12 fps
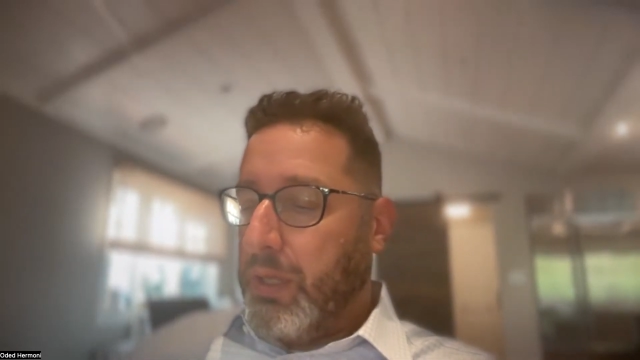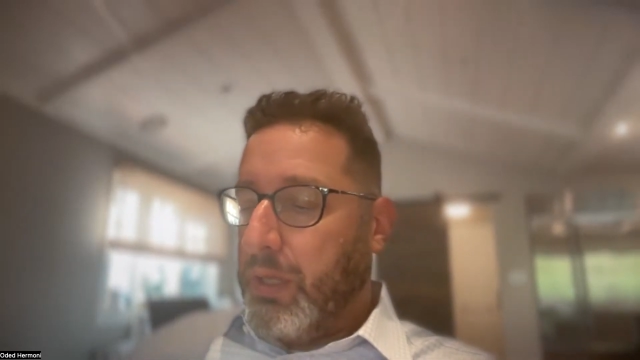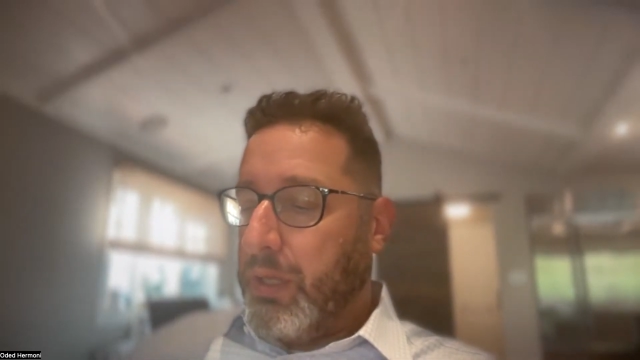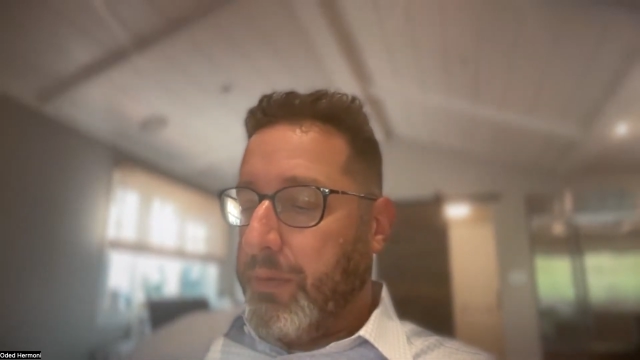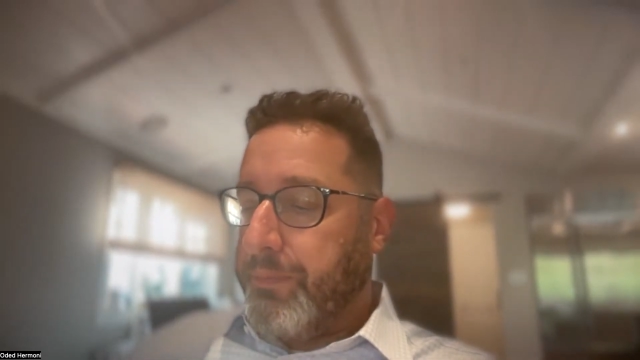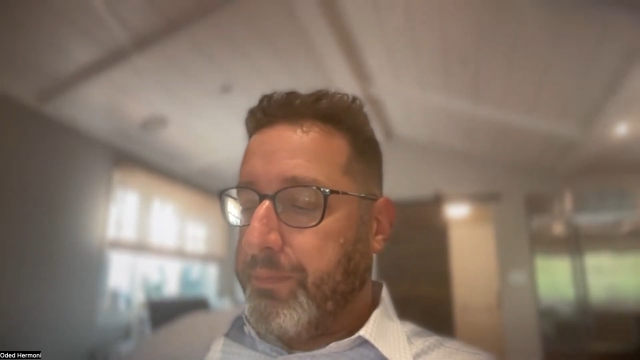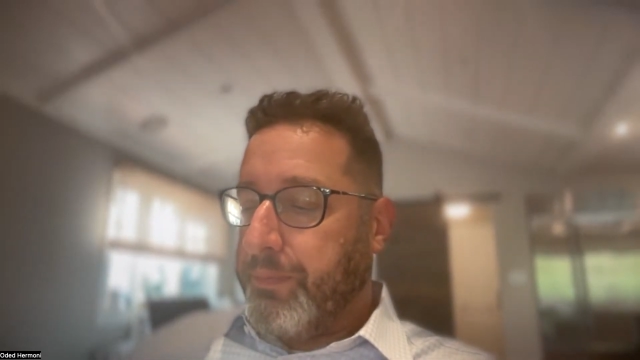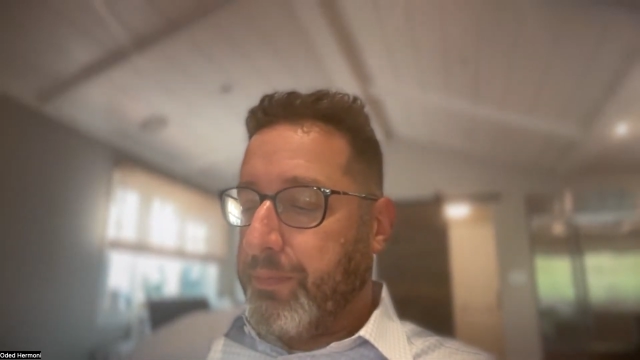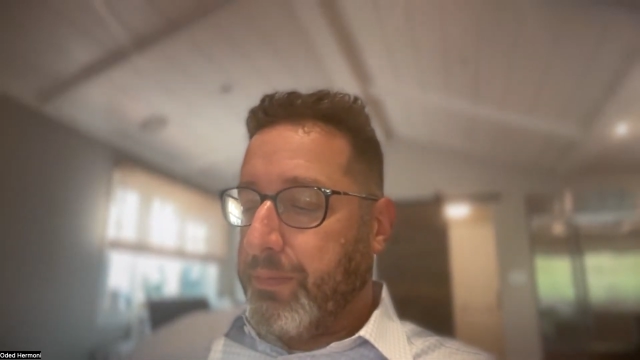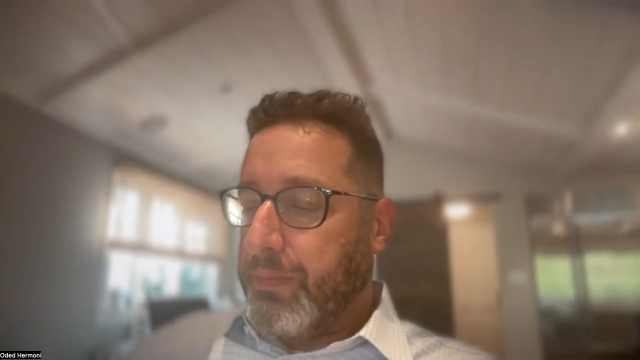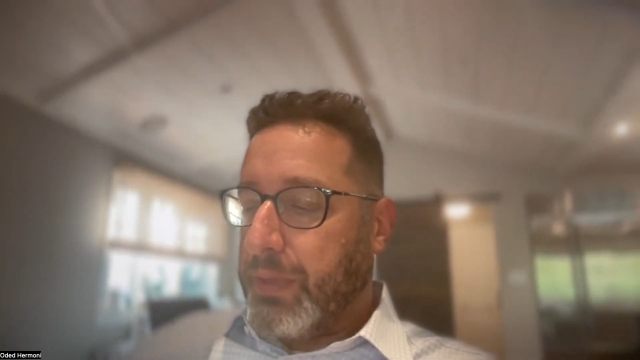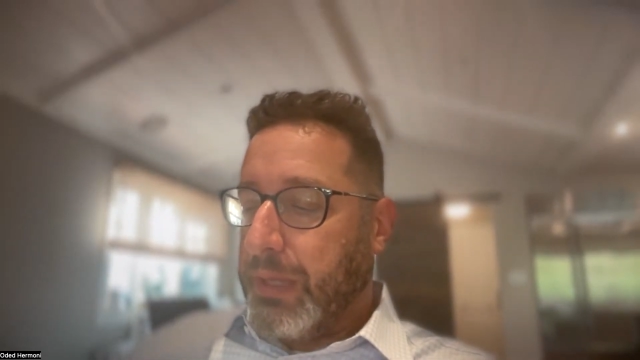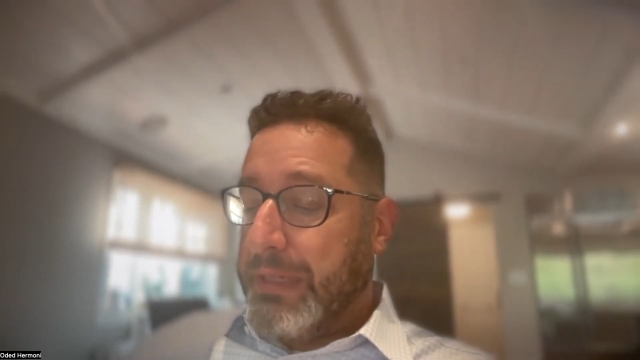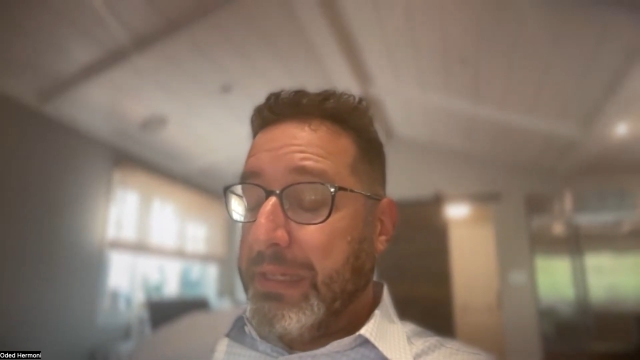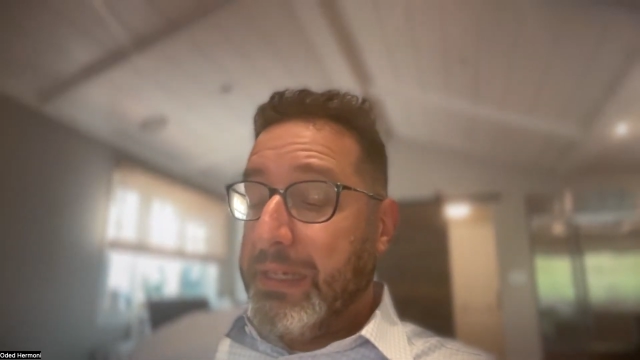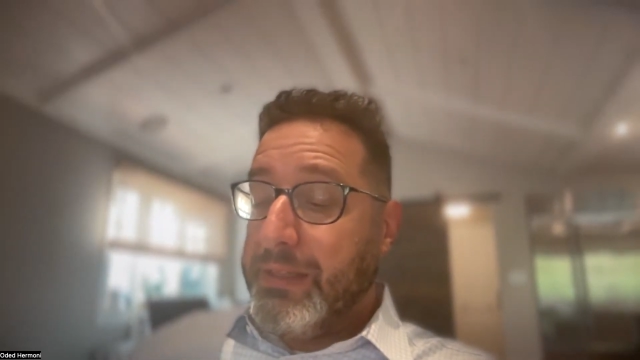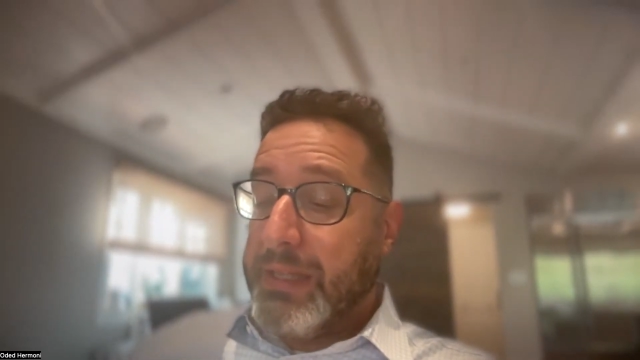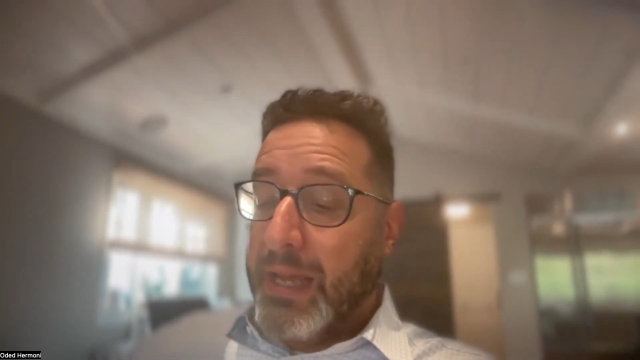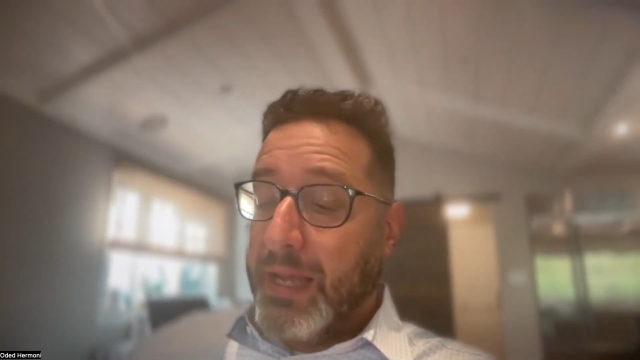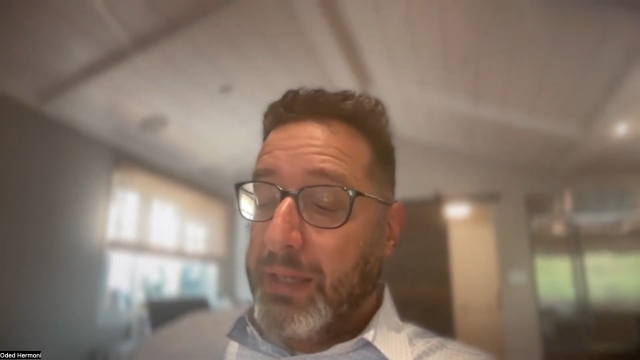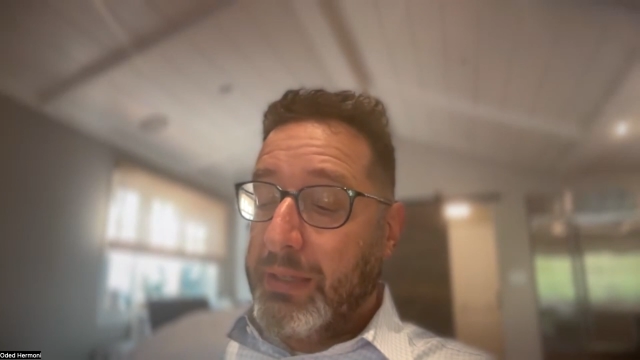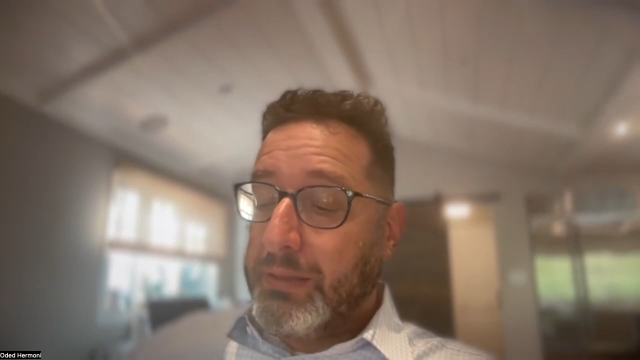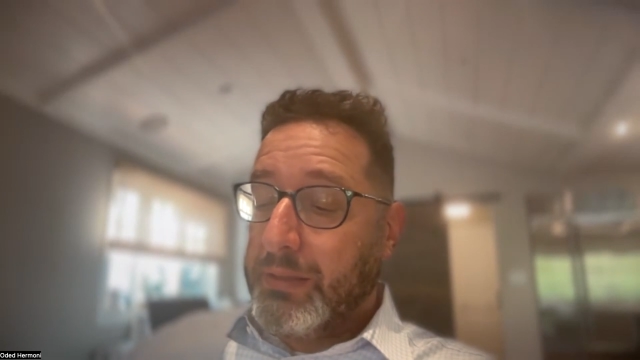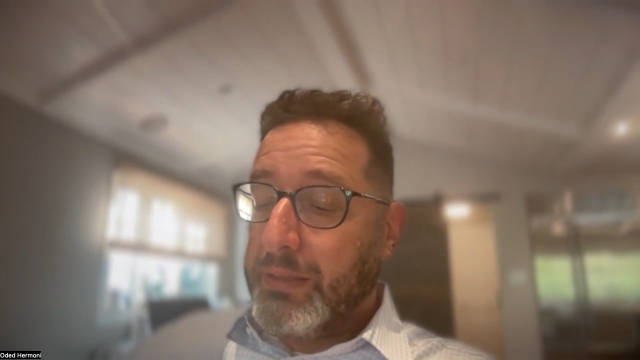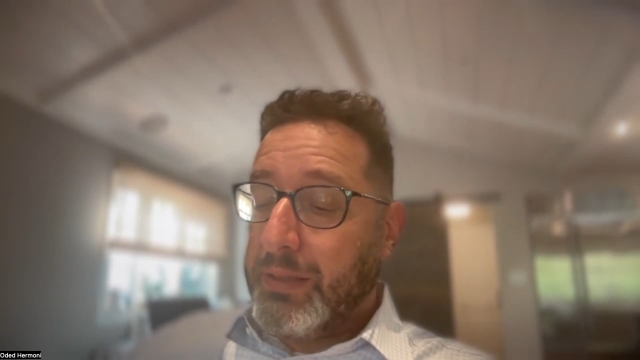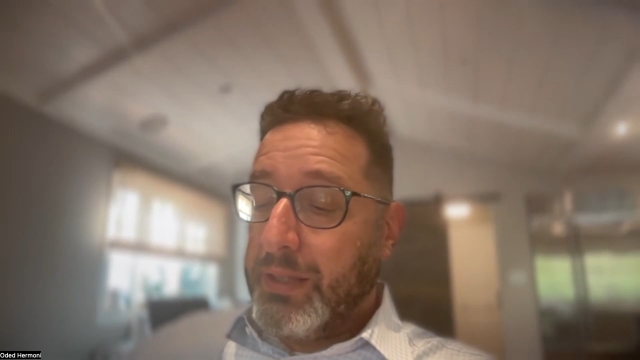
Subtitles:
And he died